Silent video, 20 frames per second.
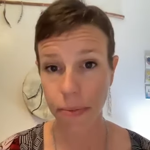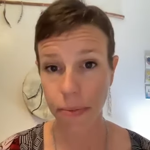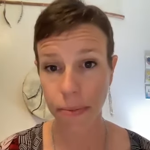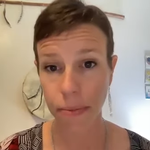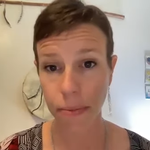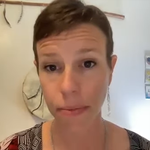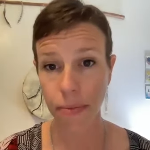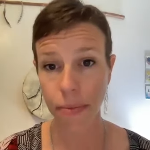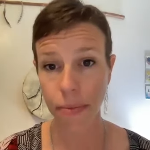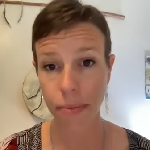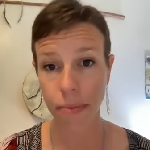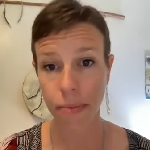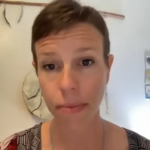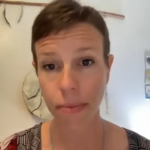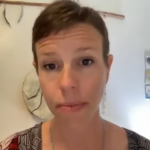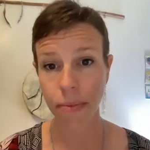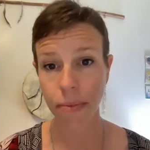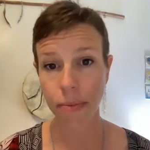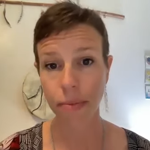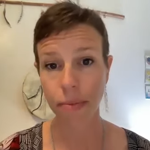
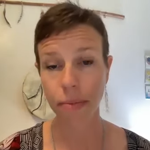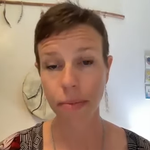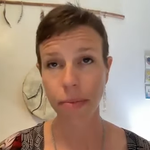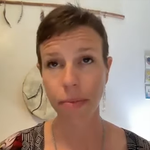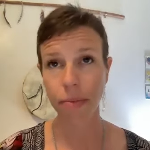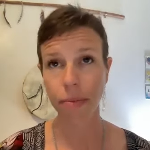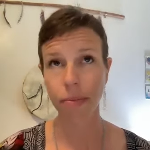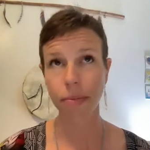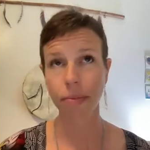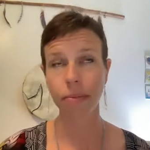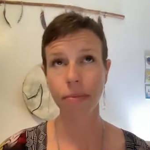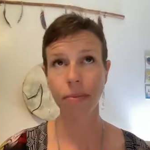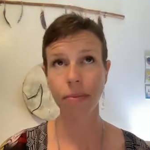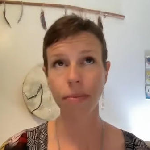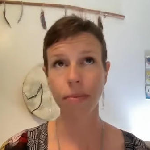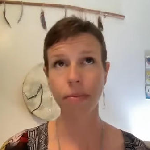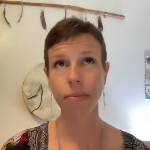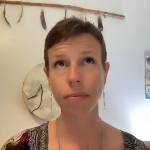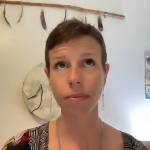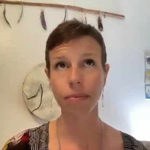
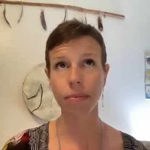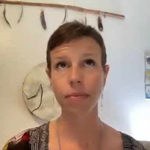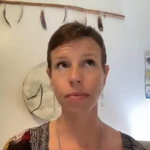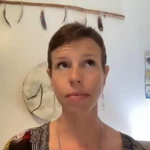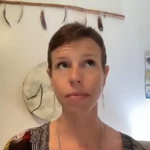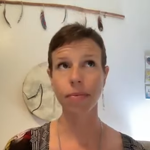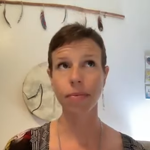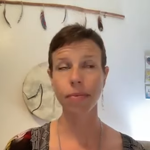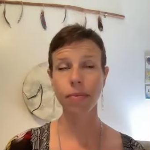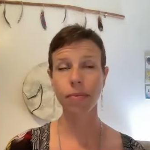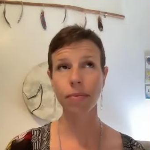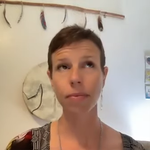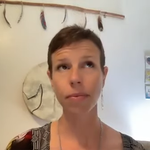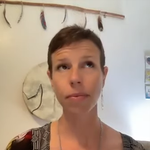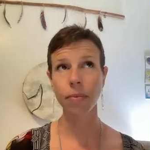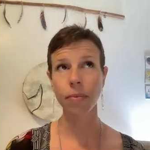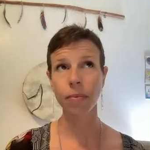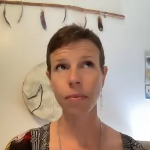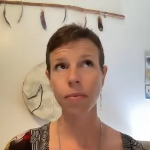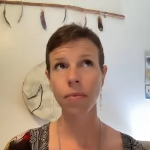
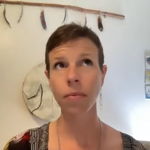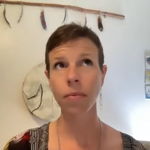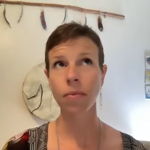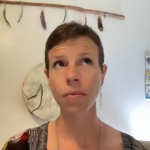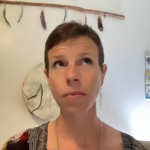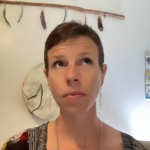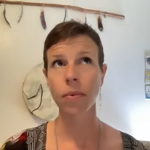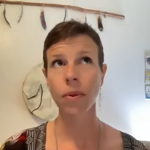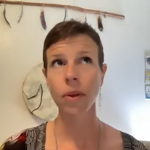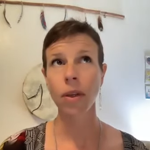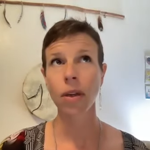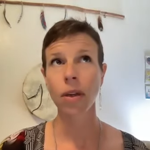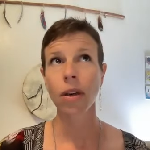Nobody speaks.